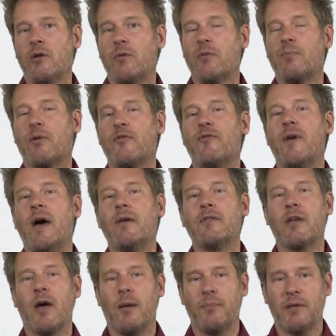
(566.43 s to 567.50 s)
with profound
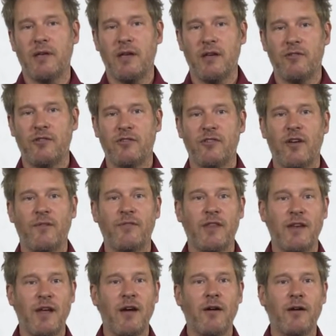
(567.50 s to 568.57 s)
complications of the
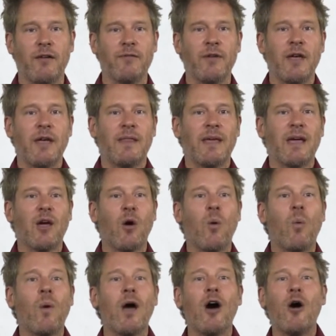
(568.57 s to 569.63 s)
narrative that go
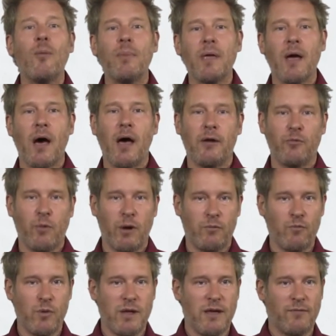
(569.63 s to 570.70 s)
well beyond what
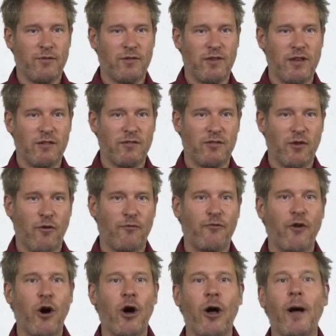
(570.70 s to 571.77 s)
we have seen so
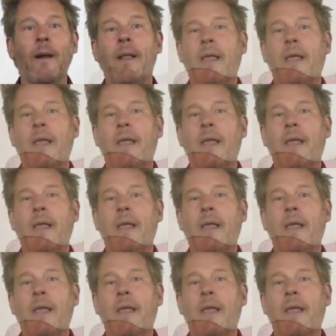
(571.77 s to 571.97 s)
far.